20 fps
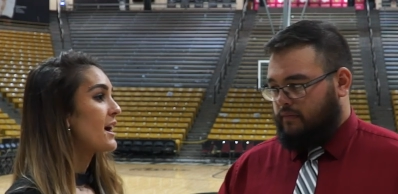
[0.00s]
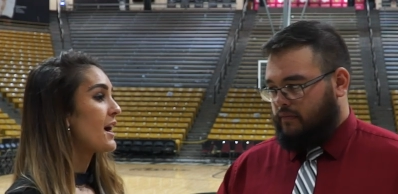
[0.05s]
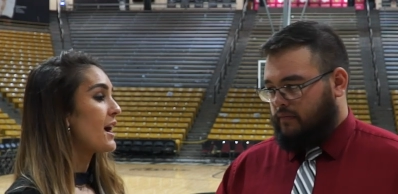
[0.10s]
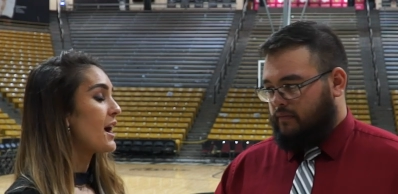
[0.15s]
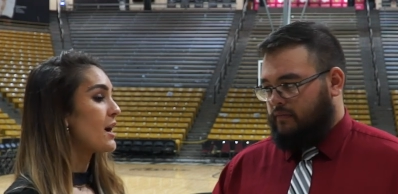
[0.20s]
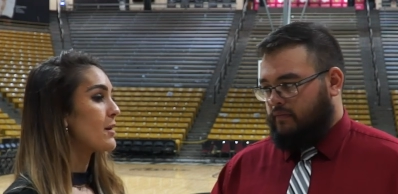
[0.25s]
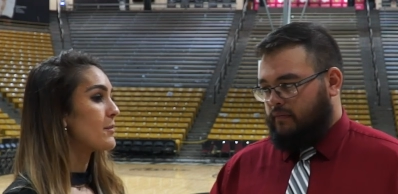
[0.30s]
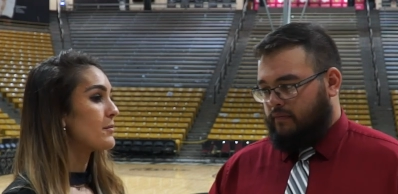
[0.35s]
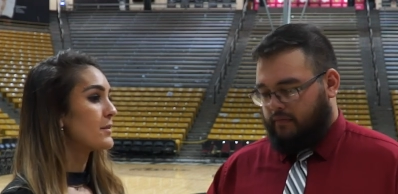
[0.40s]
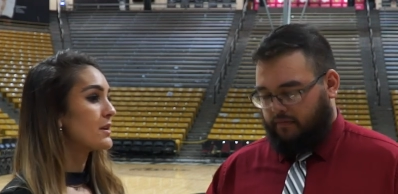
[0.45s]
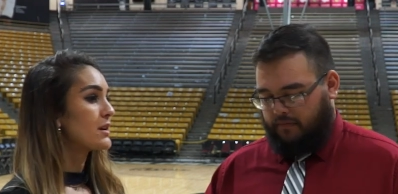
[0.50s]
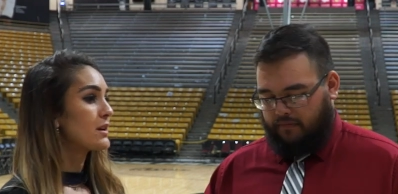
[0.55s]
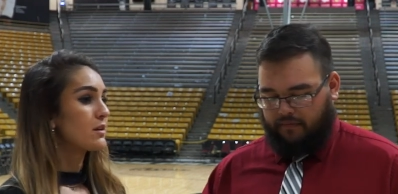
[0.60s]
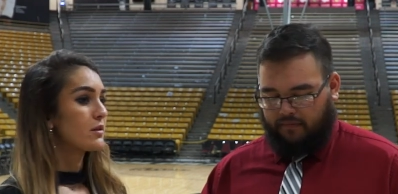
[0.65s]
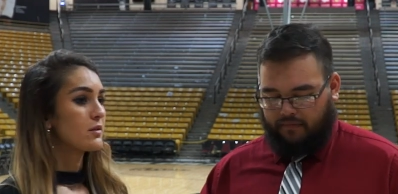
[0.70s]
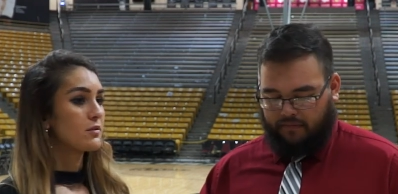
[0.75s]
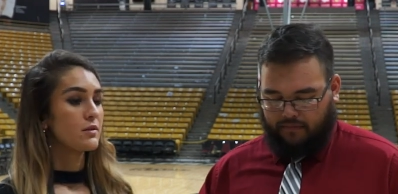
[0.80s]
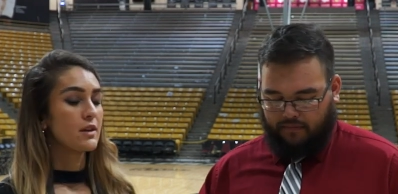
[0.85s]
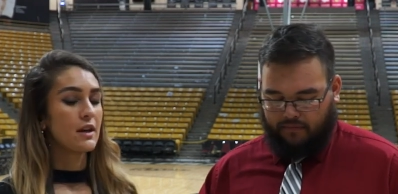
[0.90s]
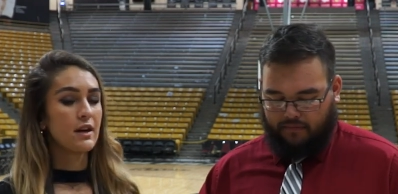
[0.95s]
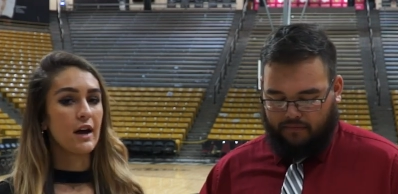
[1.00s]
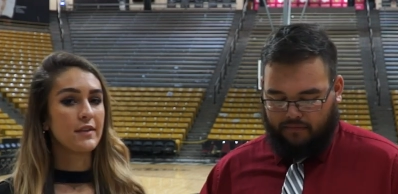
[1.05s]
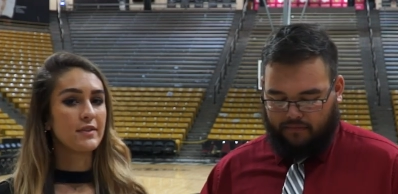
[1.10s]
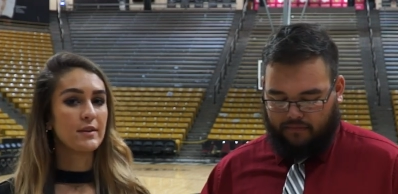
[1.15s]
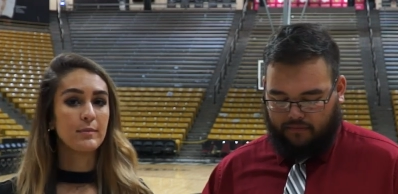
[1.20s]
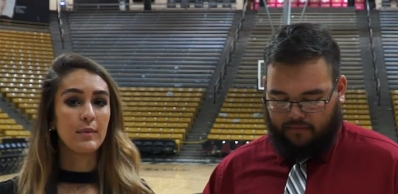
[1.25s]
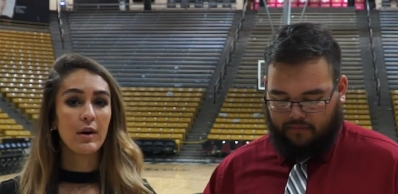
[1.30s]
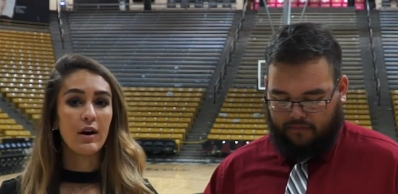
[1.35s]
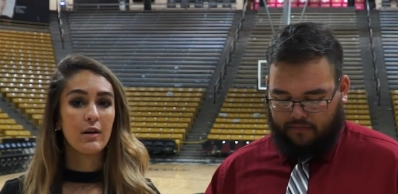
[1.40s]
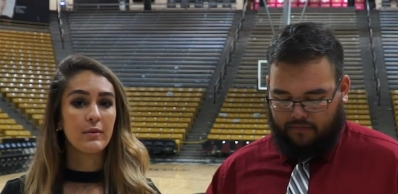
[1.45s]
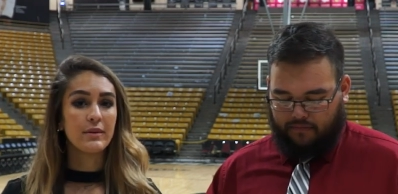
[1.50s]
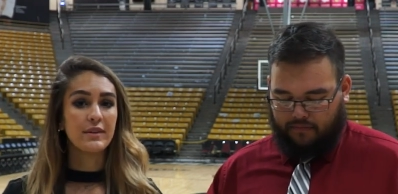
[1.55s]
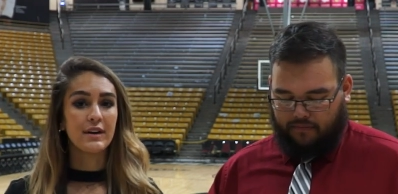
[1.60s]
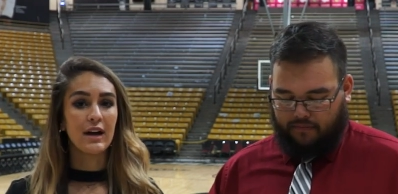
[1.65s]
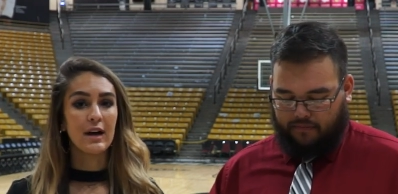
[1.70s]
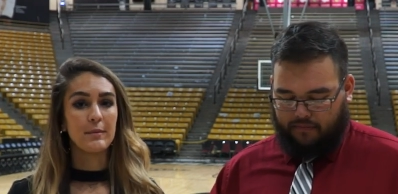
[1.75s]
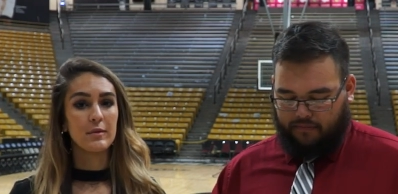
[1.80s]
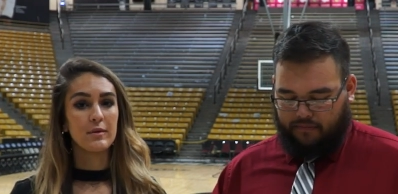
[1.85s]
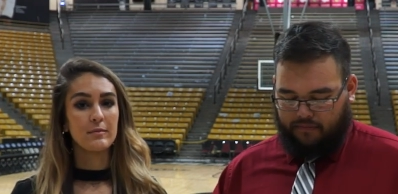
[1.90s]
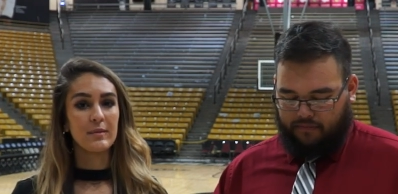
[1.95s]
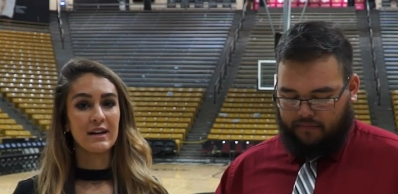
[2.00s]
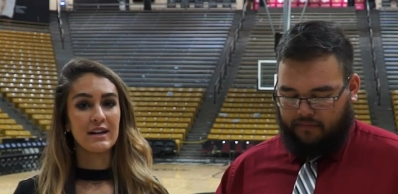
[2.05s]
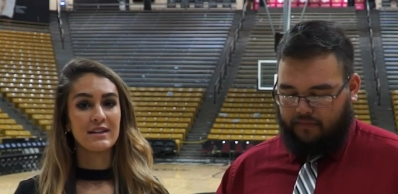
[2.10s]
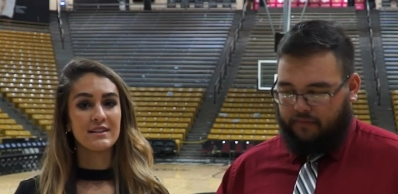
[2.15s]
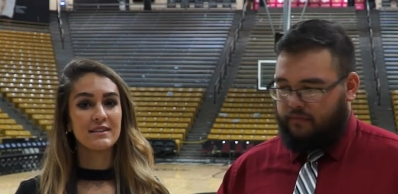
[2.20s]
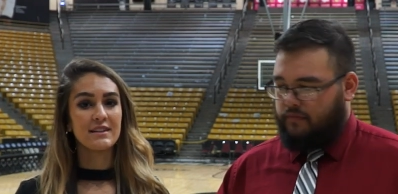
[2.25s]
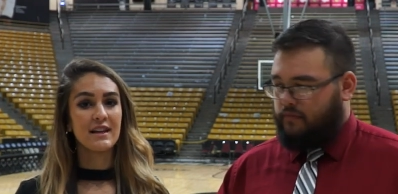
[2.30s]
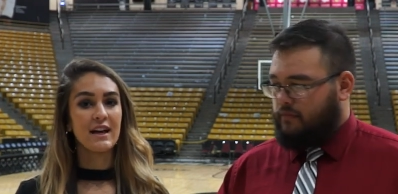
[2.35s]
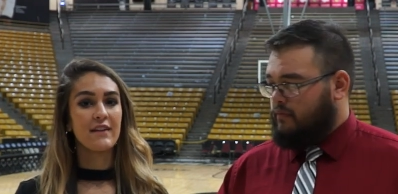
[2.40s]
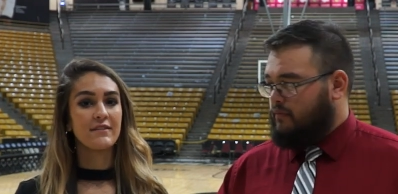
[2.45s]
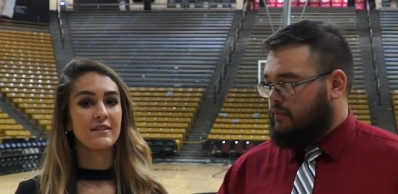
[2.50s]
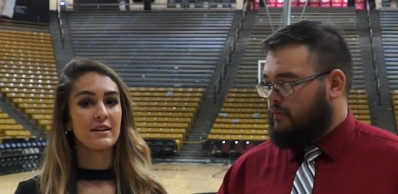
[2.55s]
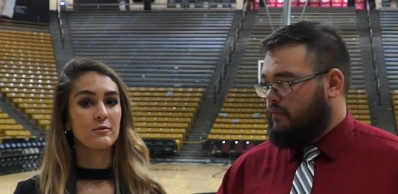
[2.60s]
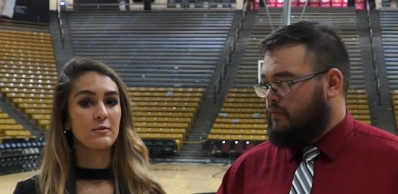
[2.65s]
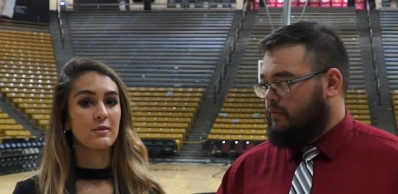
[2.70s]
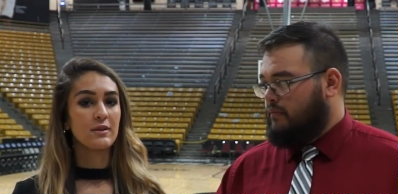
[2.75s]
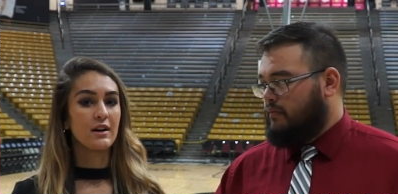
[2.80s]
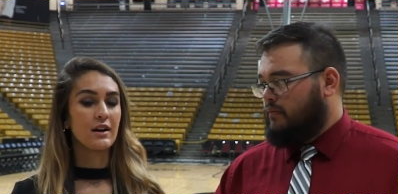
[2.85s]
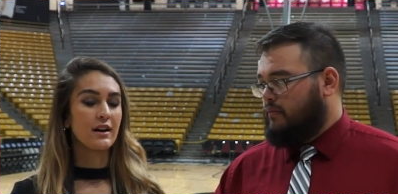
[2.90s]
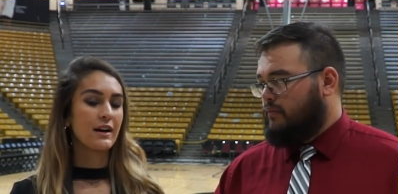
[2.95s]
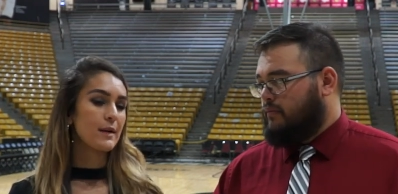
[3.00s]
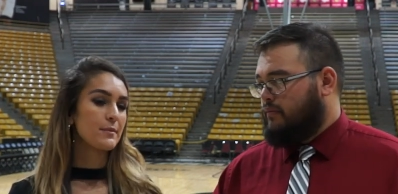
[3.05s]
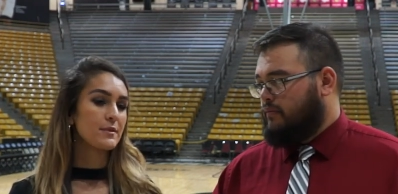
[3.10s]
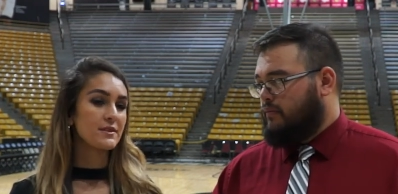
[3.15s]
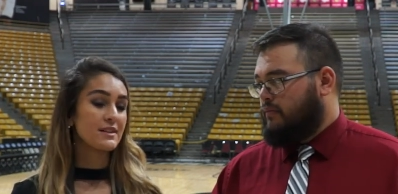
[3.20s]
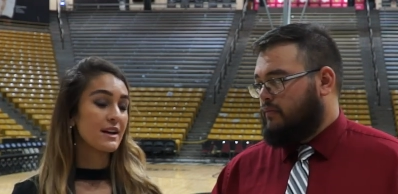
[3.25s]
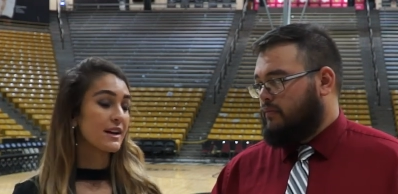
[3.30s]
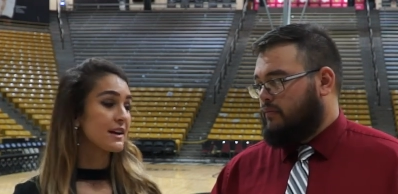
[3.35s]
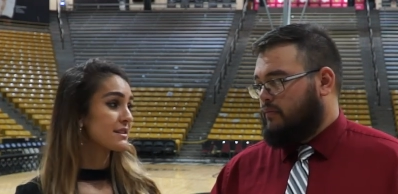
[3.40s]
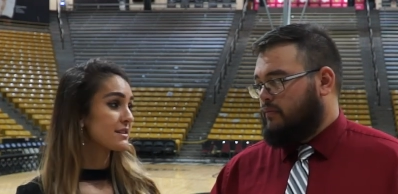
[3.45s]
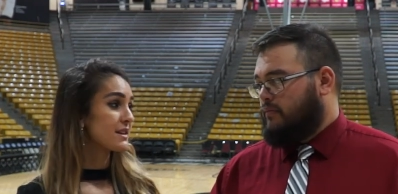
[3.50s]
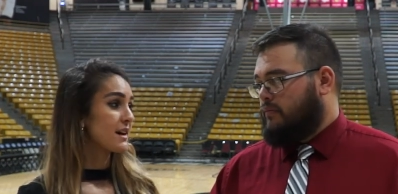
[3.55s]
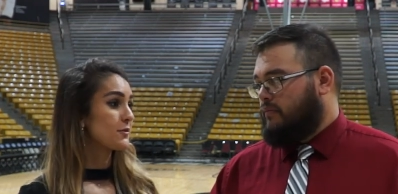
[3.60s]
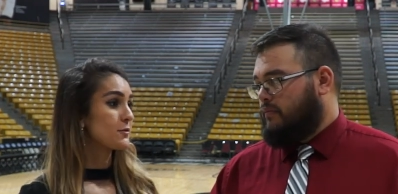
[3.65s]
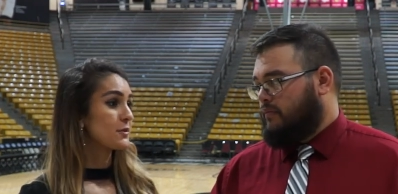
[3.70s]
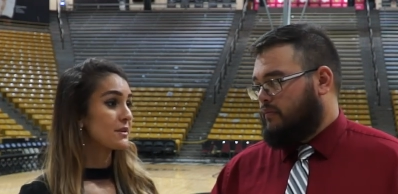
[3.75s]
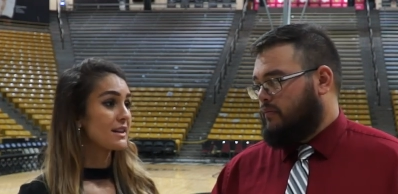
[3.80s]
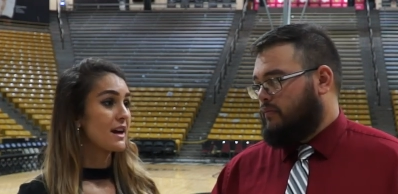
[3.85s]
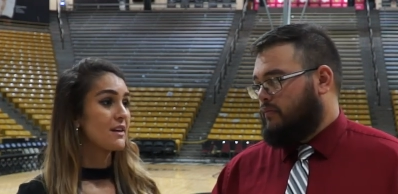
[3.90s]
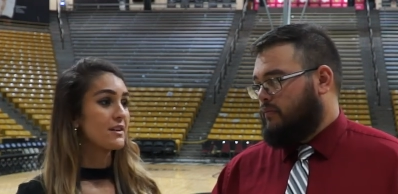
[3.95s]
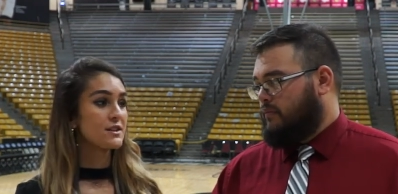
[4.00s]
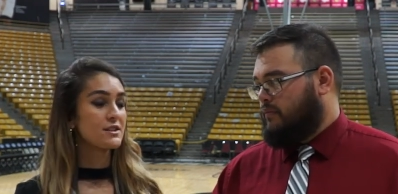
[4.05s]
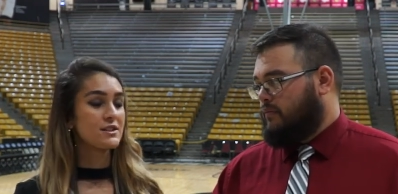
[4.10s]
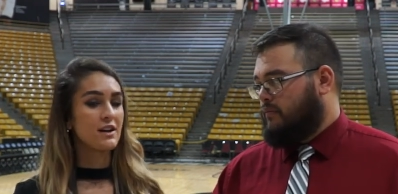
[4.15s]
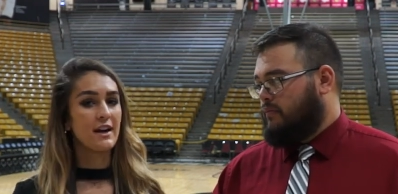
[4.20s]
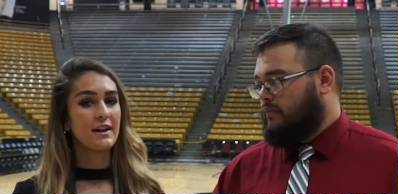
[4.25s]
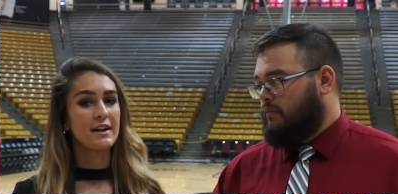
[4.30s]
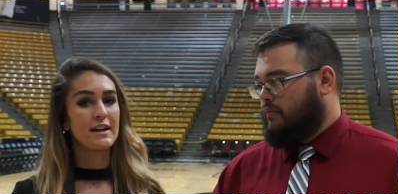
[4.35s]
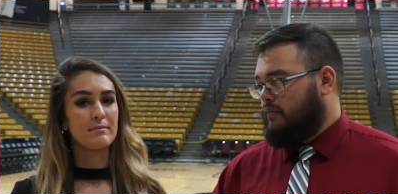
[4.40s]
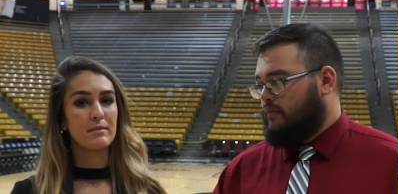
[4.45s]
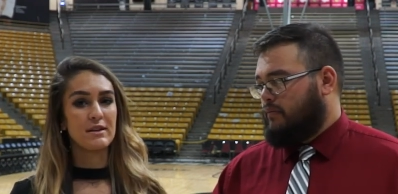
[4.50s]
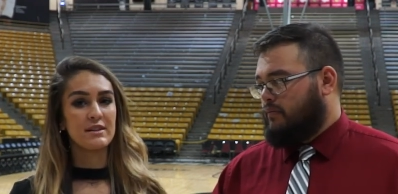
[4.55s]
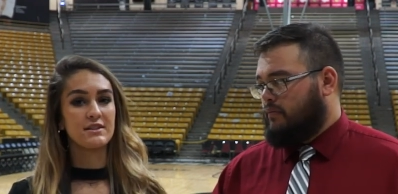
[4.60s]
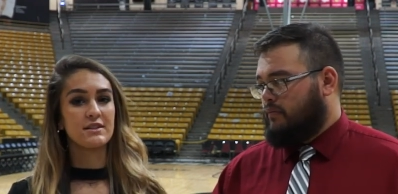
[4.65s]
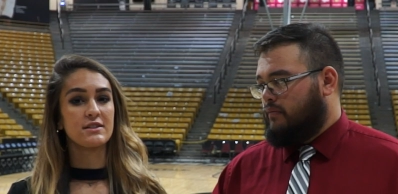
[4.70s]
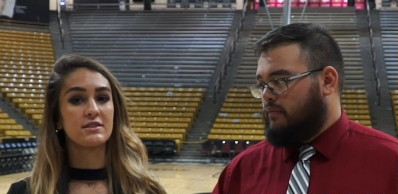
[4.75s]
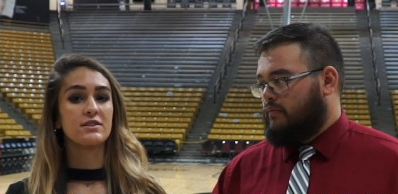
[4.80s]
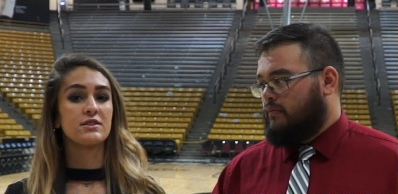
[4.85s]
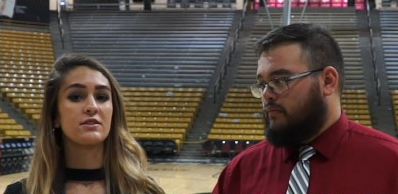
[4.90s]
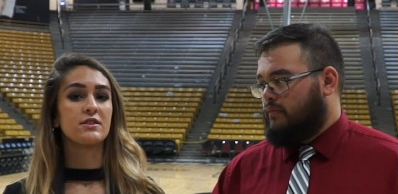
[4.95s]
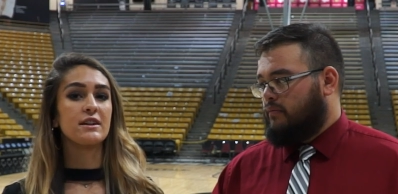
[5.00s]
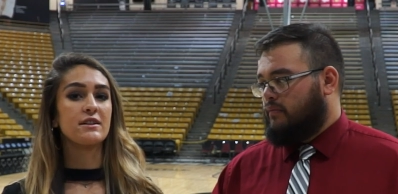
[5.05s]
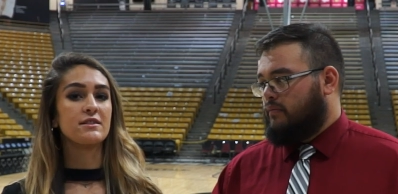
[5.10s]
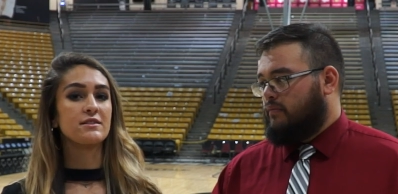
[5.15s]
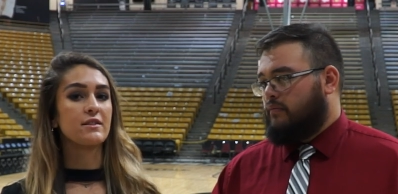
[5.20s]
Speaker 1: Um, they got the ball with a couple minutes left and or a couple seconds left, went down and shot it and missed his three.